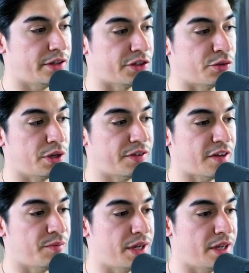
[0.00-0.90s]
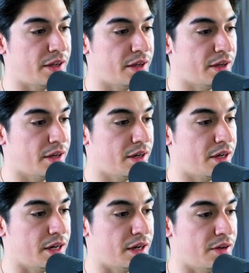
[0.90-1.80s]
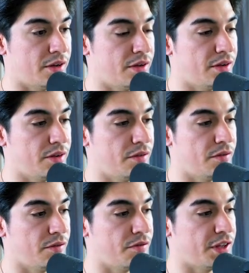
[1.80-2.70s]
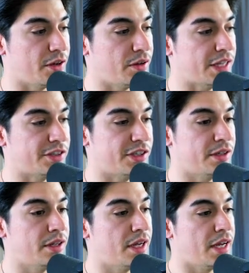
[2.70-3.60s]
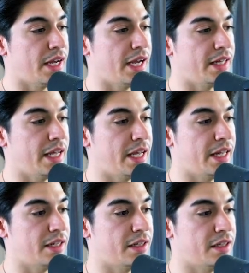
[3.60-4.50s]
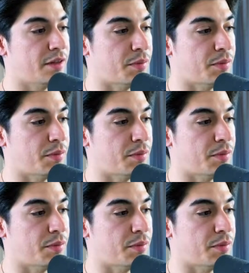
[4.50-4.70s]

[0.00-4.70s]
It's a 25-minute video lesson. And then the